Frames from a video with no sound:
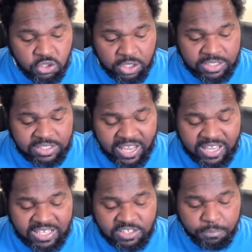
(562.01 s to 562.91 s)
that took
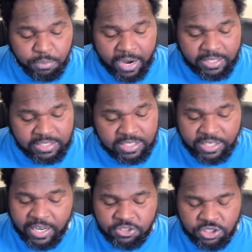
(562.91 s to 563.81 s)
days of
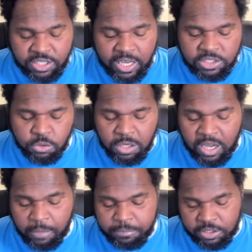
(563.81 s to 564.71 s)
practice and exercise to
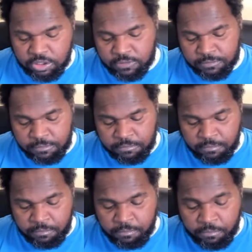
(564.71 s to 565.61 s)
accomplish.
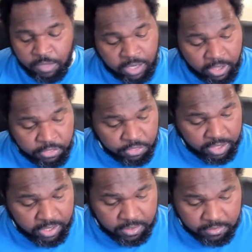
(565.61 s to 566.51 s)
And
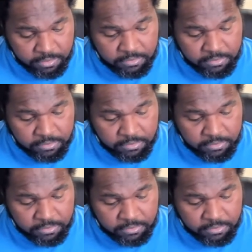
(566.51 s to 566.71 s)
then,